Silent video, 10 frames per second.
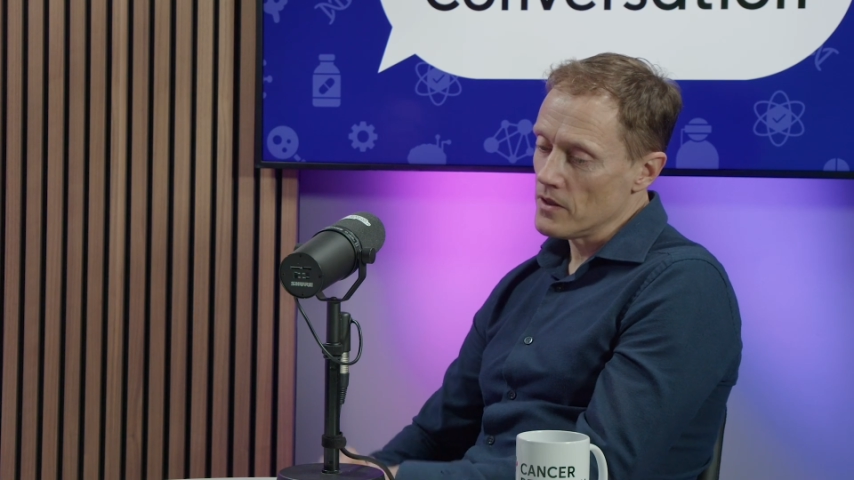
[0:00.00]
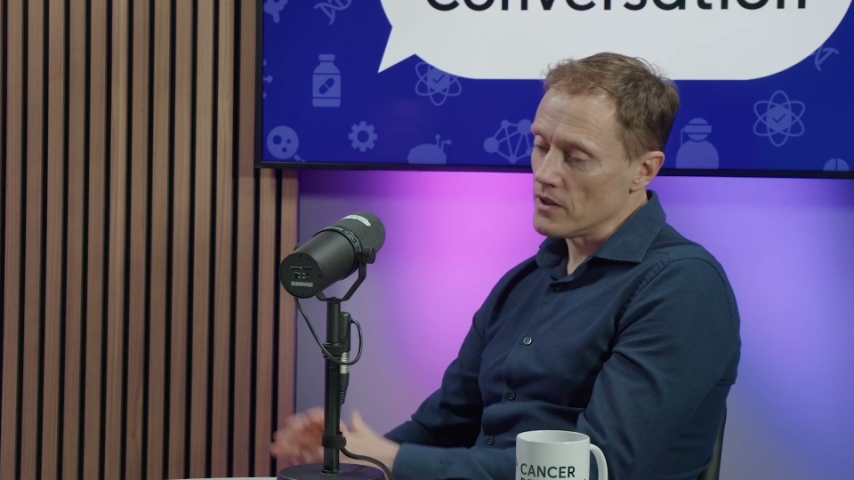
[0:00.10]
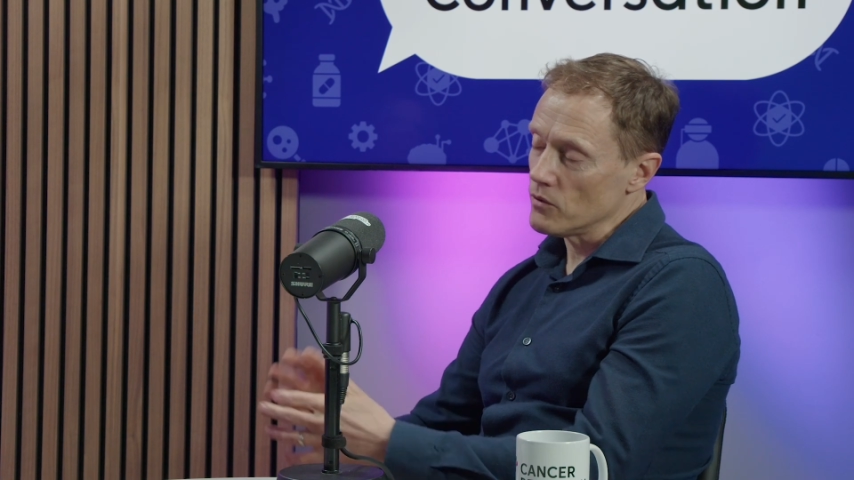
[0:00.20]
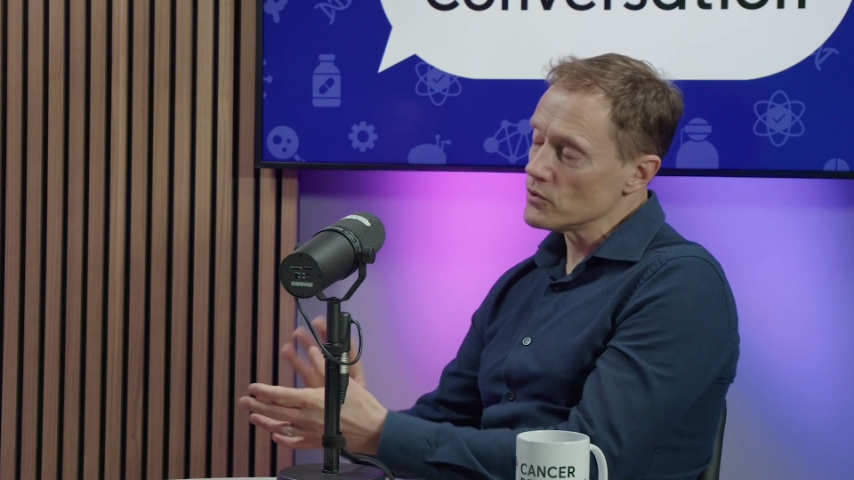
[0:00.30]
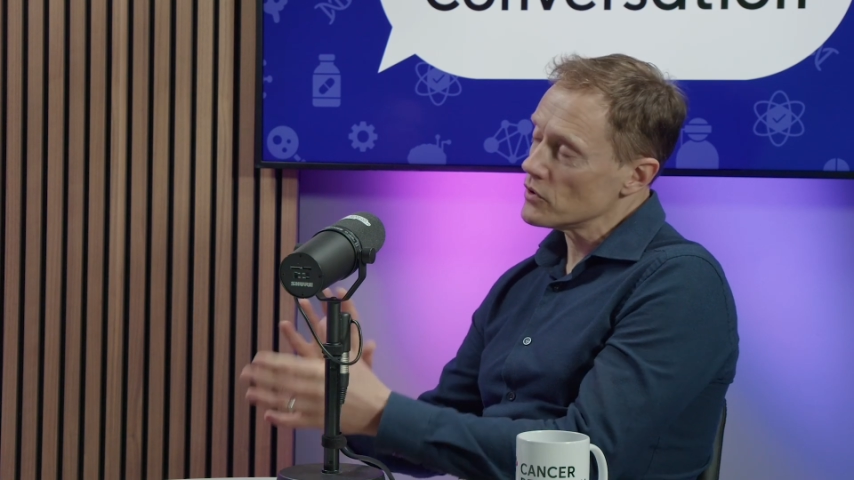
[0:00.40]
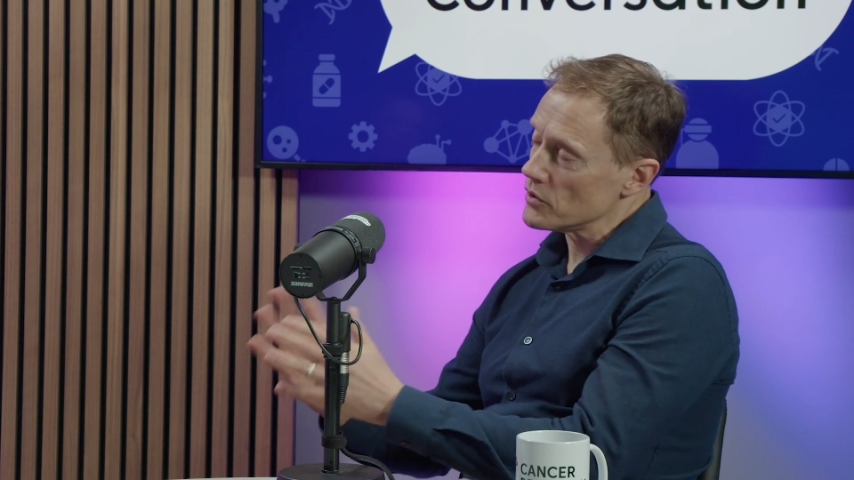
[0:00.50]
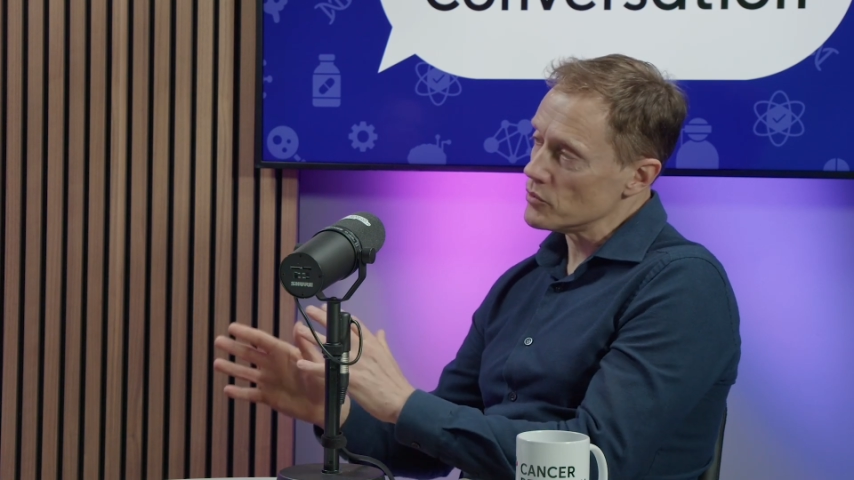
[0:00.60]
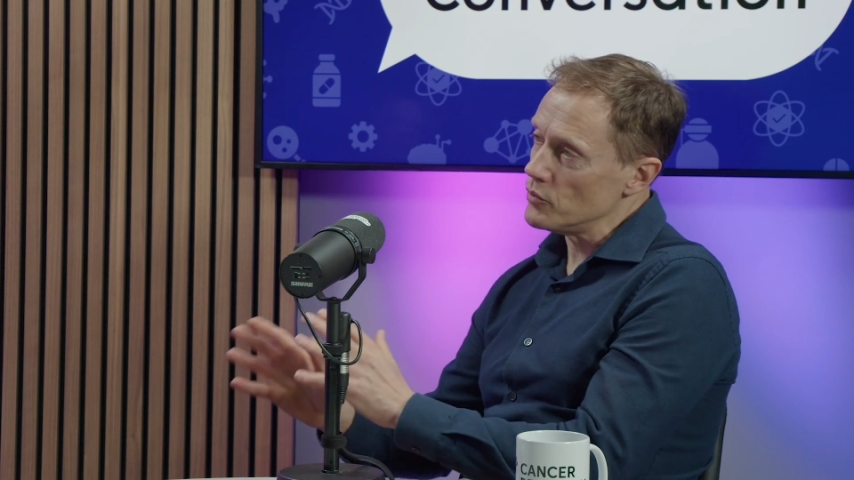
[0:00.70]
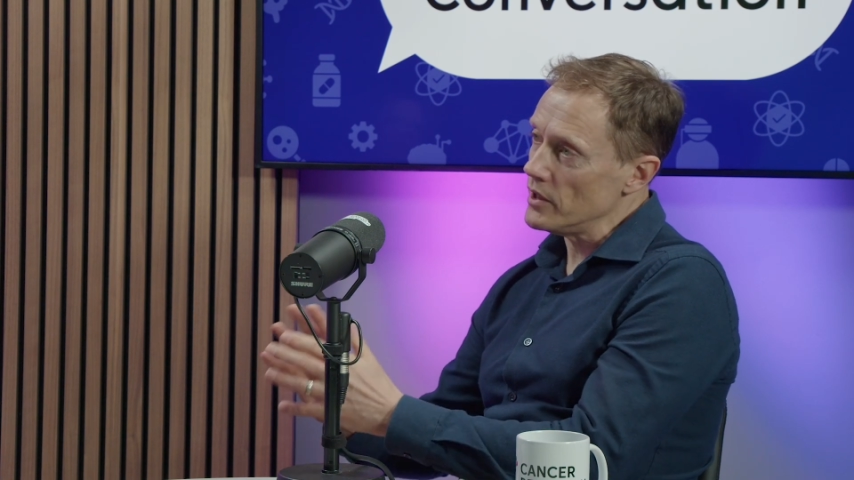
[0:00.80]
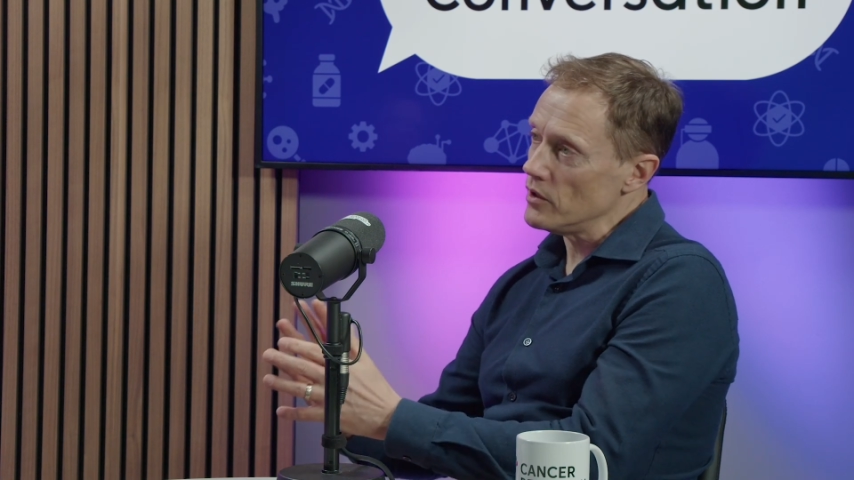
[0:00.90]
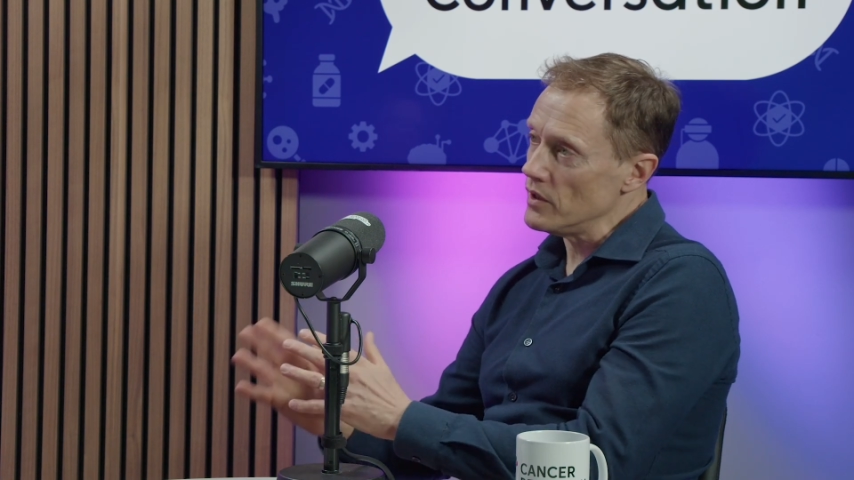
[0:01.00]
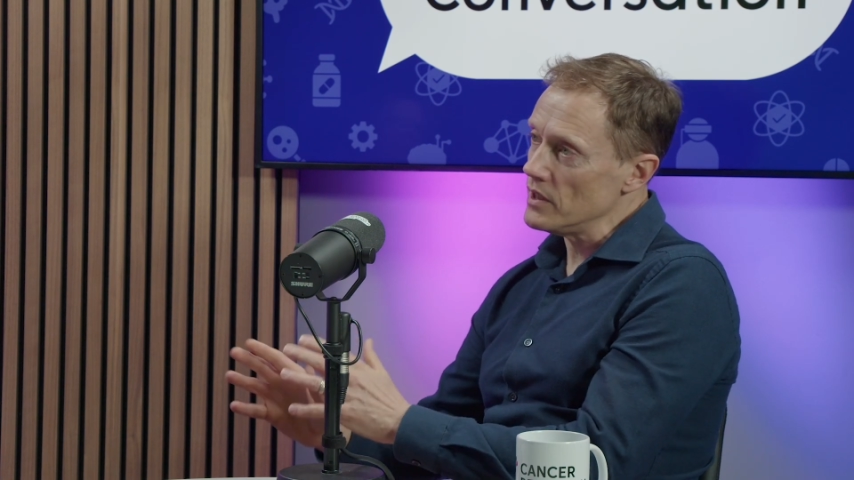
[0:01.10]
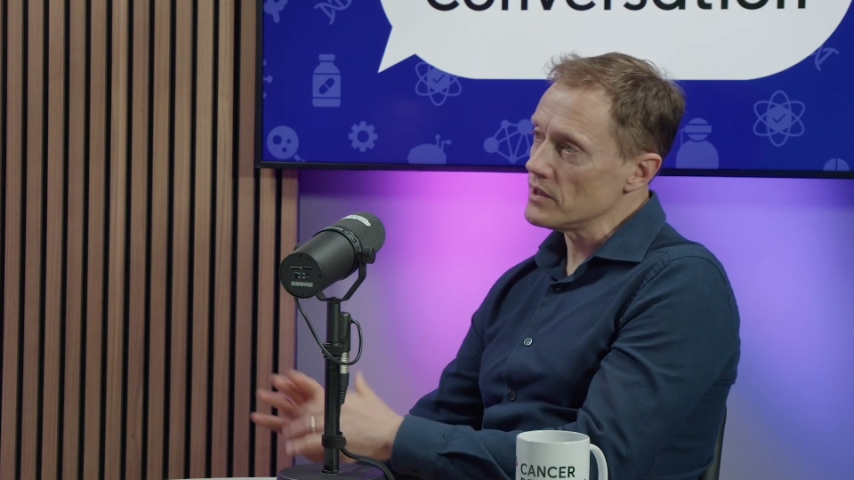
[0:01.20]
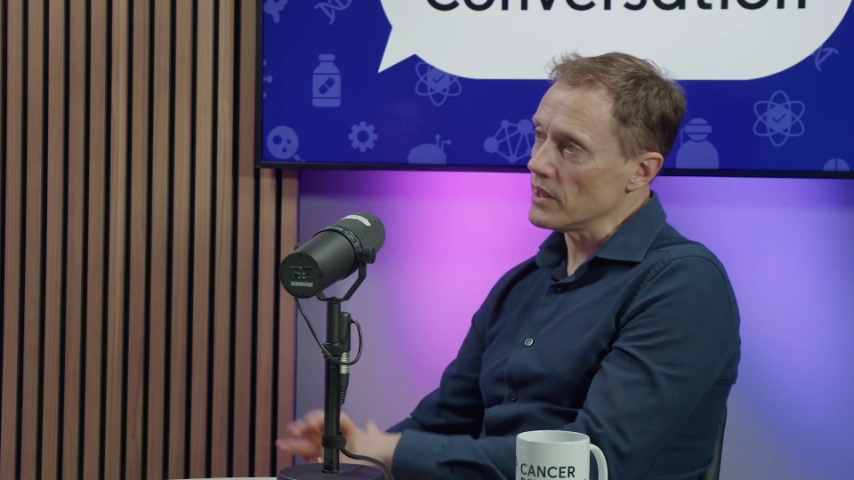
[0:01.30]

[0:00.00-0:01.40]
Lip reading: They've also got some really unique